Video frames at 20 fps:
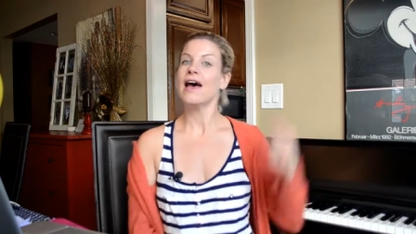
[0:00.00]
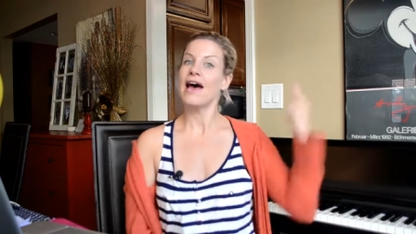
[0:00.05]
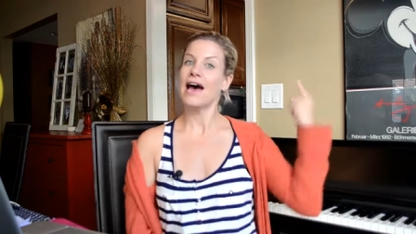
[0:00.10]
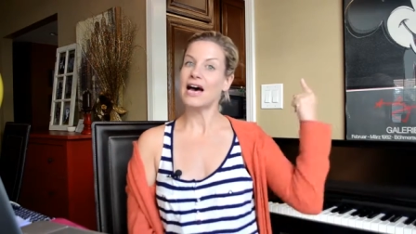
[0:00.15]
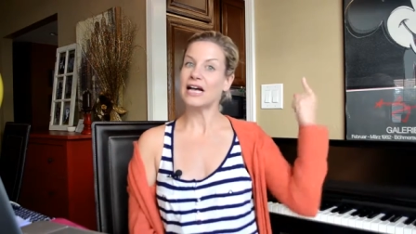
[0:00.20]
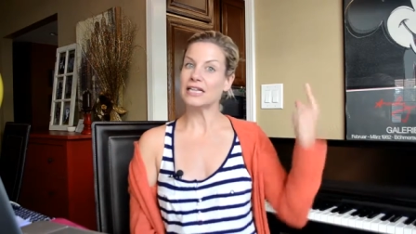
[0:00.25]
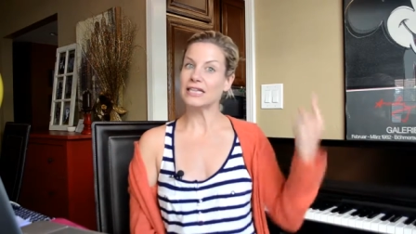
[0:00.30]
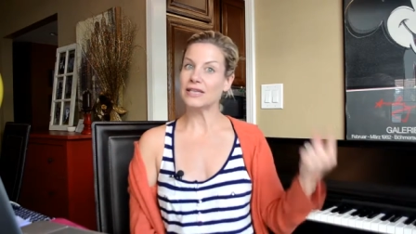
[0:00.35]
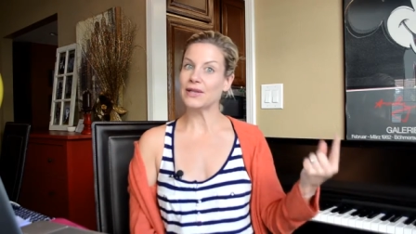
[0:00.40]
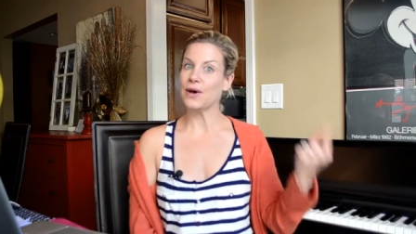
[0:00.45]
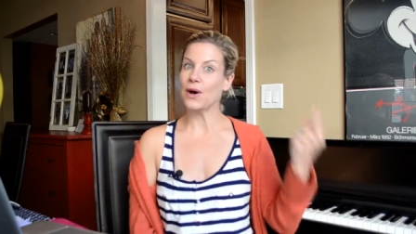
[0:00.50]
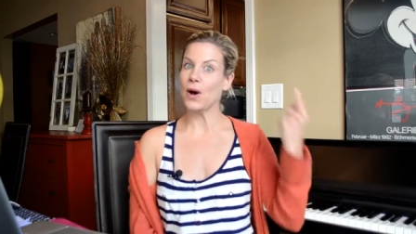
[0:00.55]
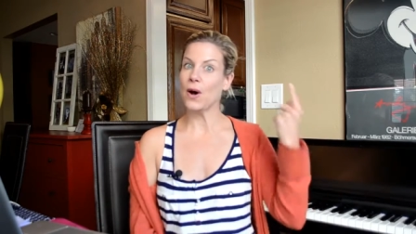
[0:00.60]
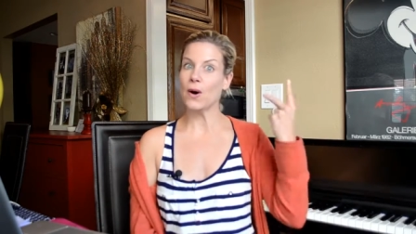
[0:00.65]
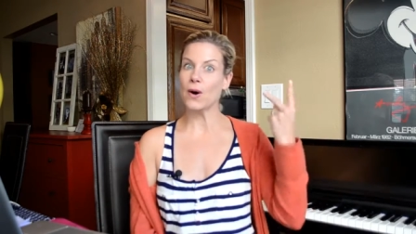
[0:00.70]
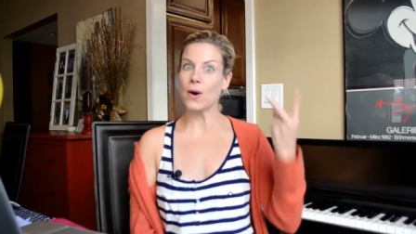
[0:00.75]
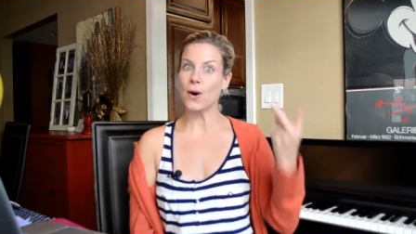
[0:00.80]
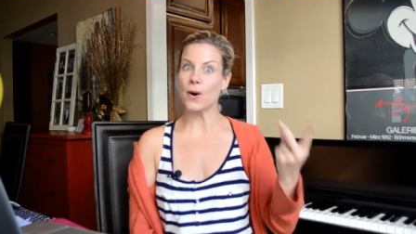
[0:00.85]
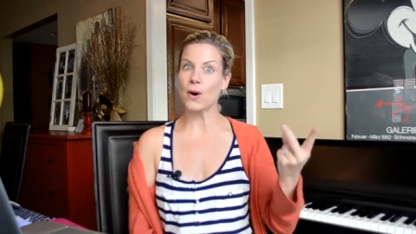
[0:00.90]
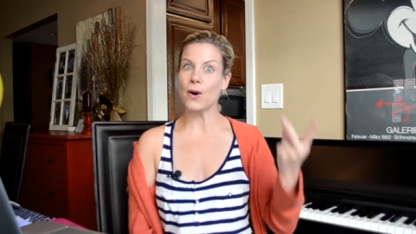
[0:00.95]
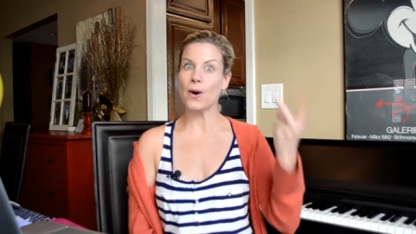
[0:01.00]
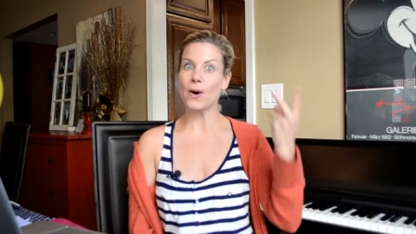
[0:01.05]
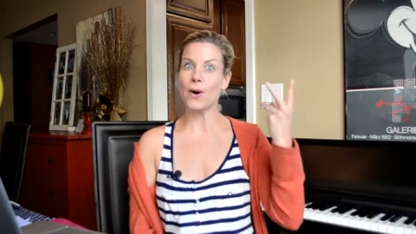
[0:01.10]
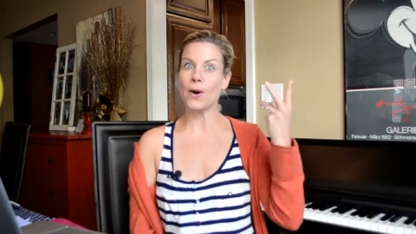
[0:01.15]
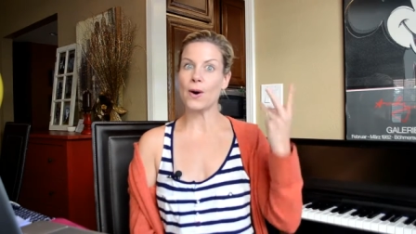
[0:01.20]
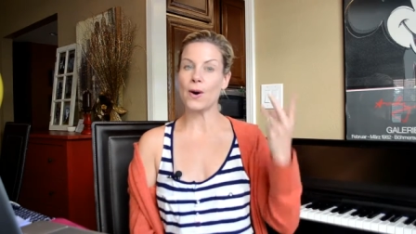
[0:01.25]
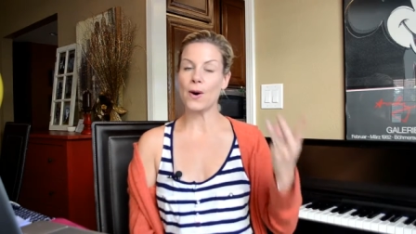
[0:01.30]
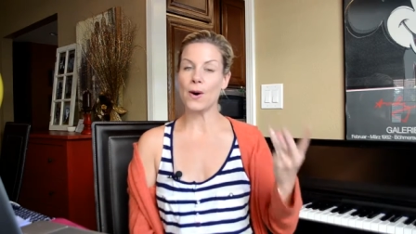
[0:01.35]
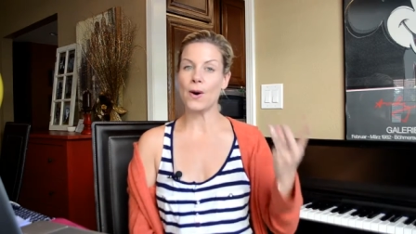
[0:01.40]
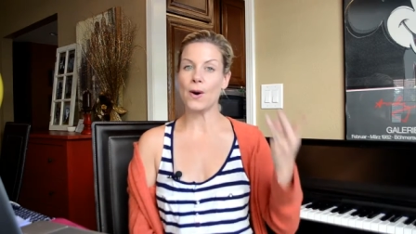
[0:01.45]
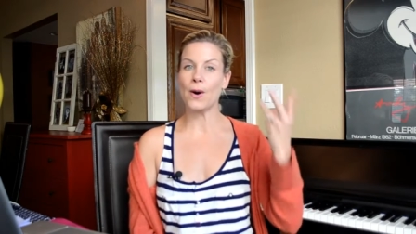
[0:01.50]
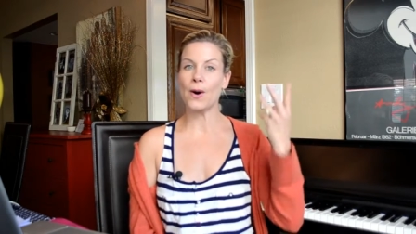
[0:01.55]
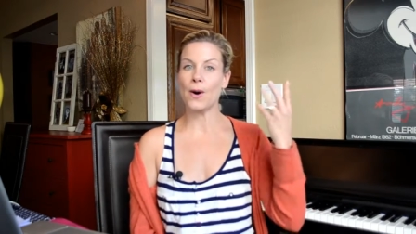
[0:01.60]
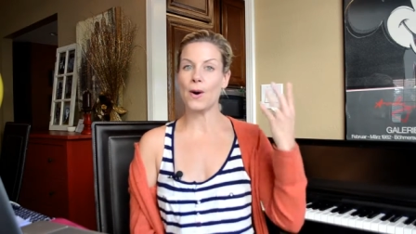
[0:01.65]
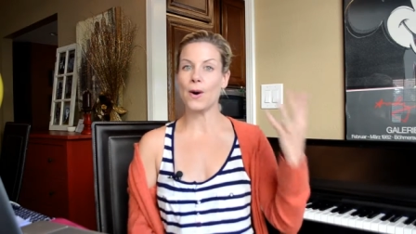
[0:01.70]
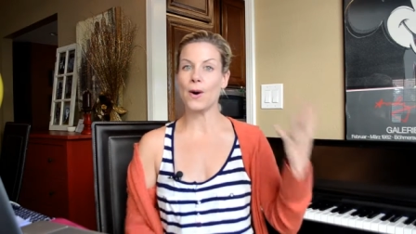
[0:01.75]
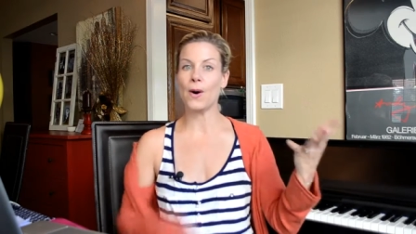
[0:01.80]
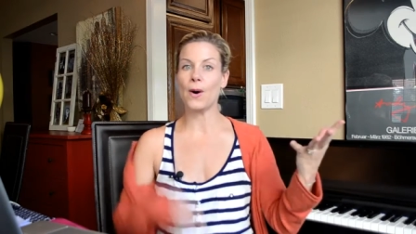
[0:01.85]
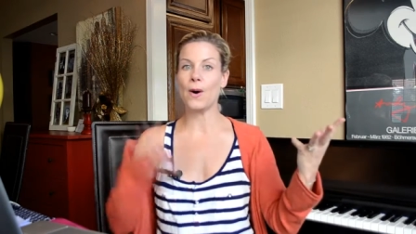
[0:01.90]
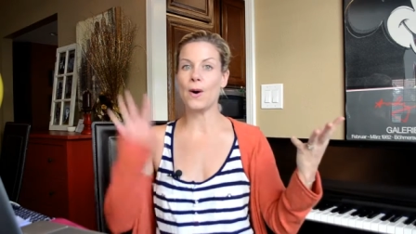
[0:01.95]

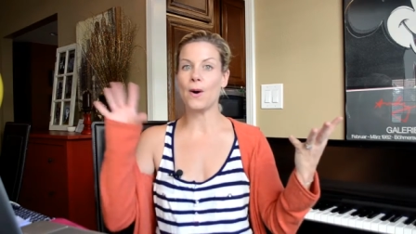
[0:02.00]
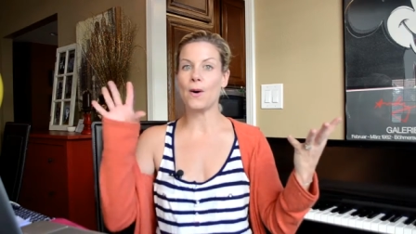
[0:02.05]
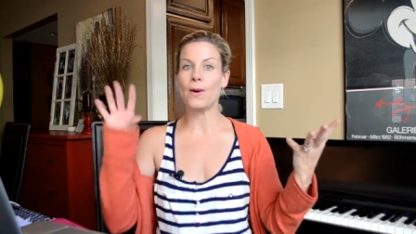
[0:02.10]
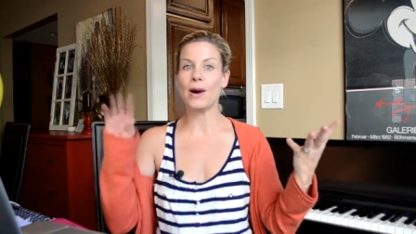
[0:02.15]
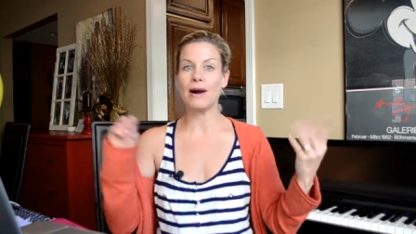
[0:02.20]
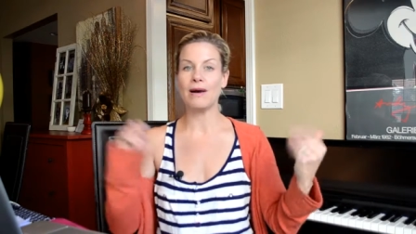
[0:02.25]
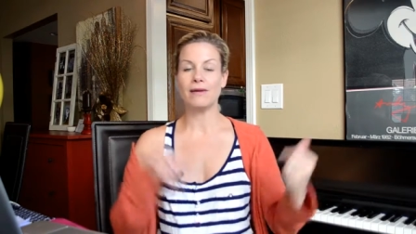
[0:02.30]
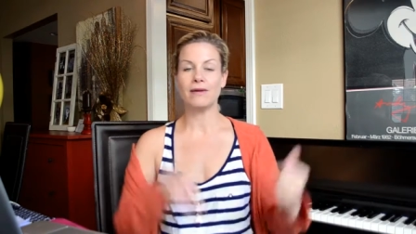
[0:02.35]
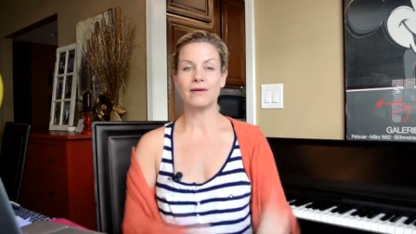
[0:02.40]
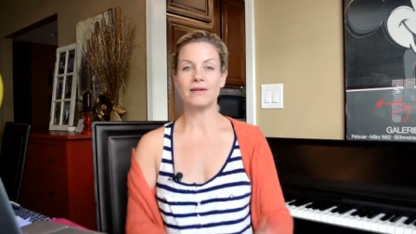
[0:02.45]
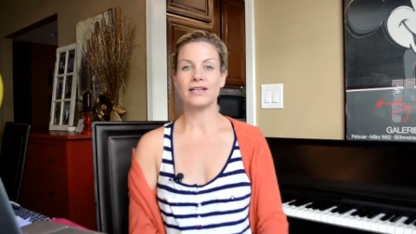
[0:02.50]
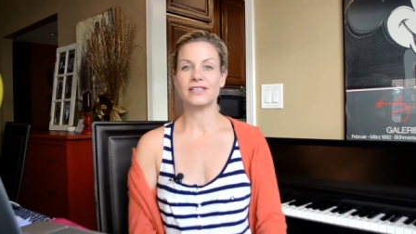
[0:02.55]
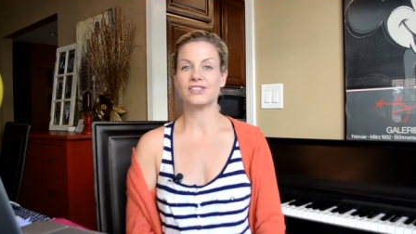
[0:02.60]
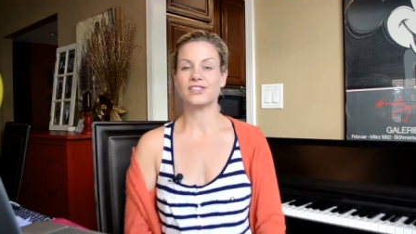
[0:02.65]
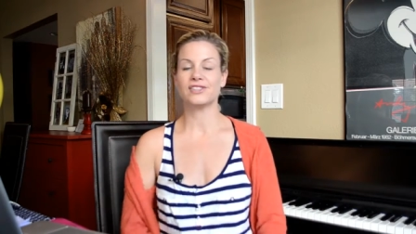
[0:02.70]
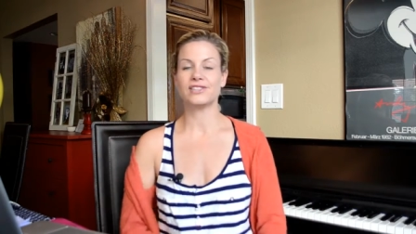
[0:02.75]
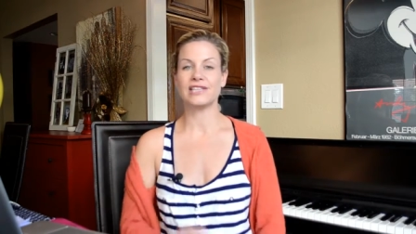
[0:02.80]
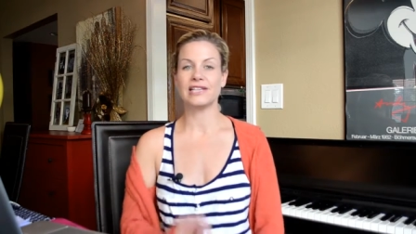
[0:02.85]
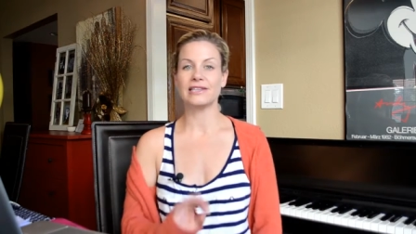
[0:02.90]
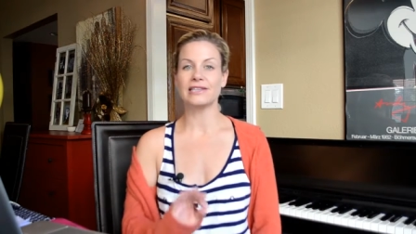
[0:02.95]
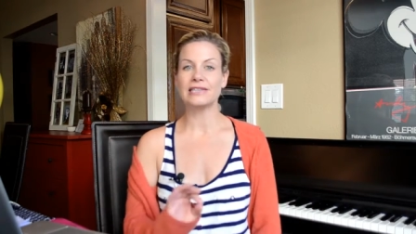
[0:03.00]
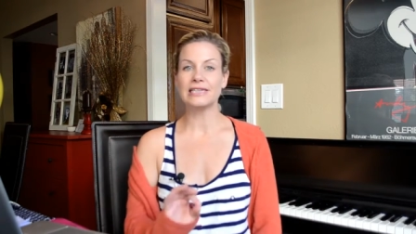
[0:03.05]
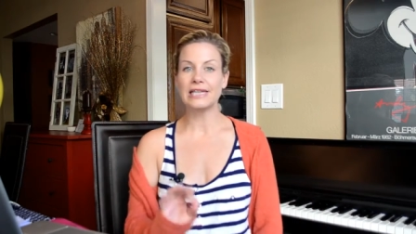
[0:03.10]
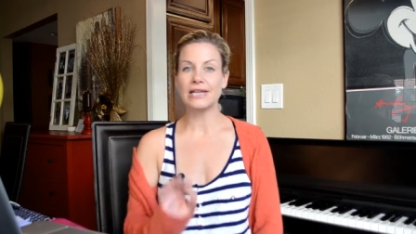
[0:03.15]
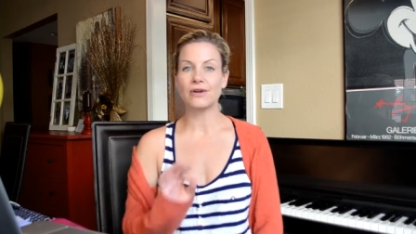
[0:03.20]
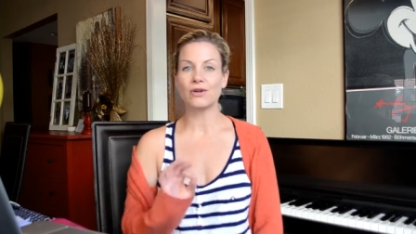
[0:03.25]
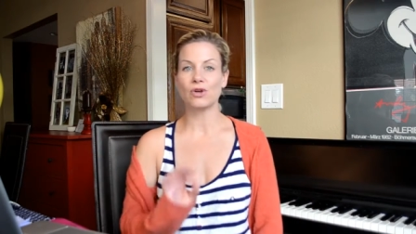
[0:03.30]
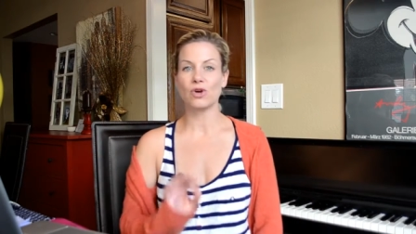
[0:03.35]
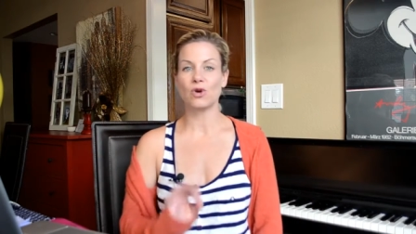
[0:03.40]
hello. That's just a little